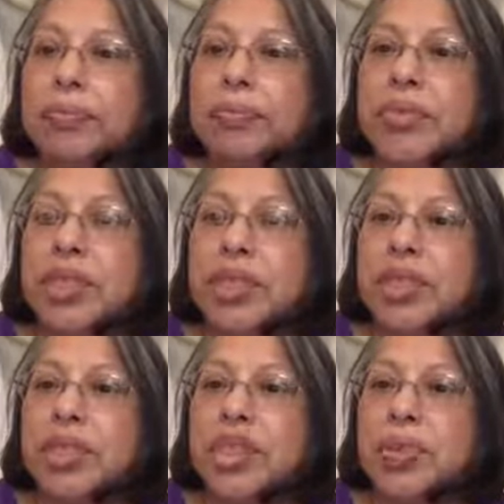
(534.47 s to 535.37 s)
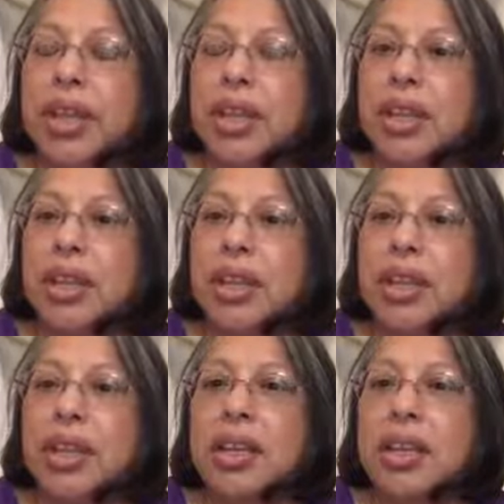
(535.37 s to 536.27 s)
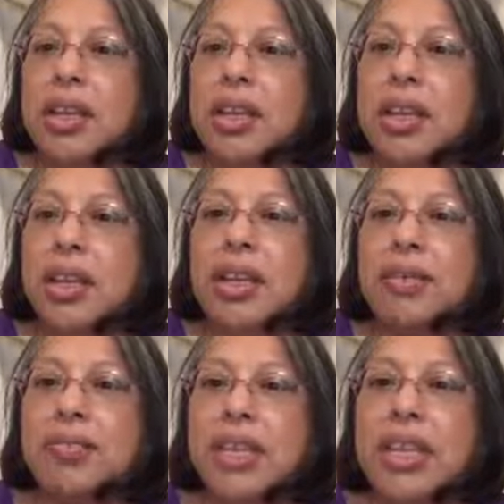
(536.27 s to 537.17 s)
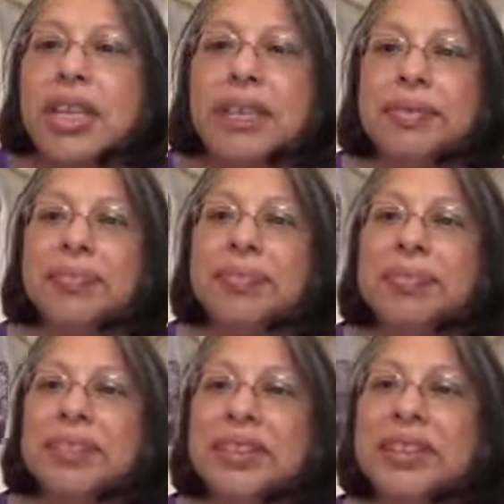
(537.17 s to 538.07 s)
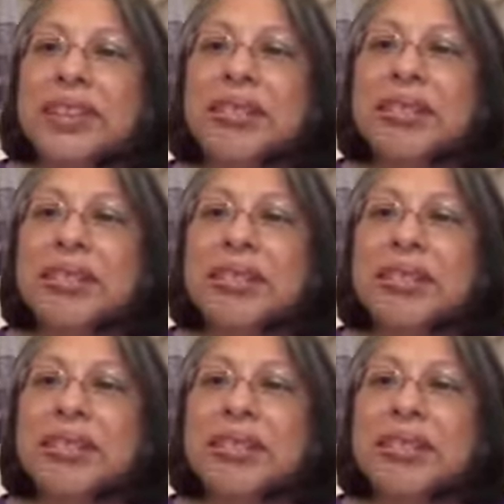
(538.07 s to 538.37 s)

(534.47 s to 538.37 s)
Situated, comfy, good.